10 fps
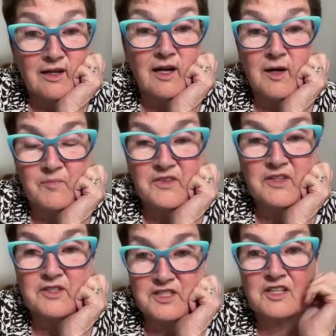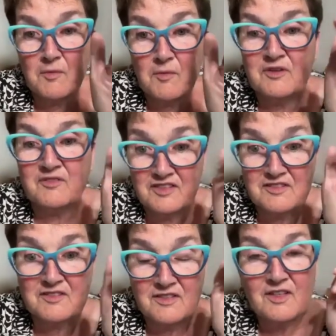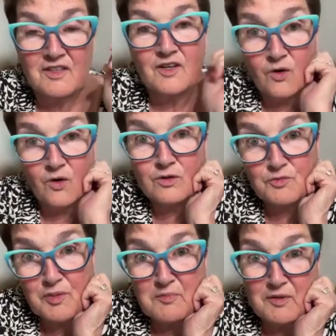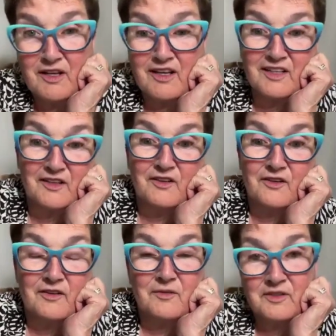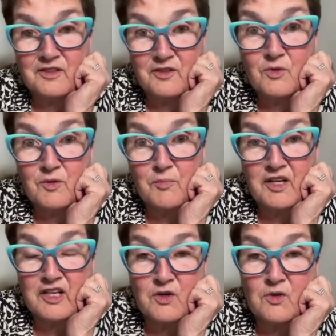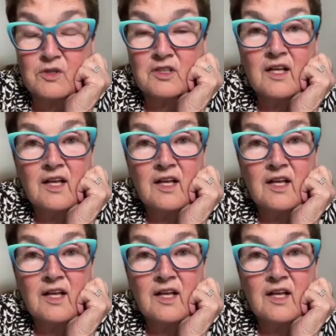Um, there's a couple of us older people on here, you know, we're pretty cool.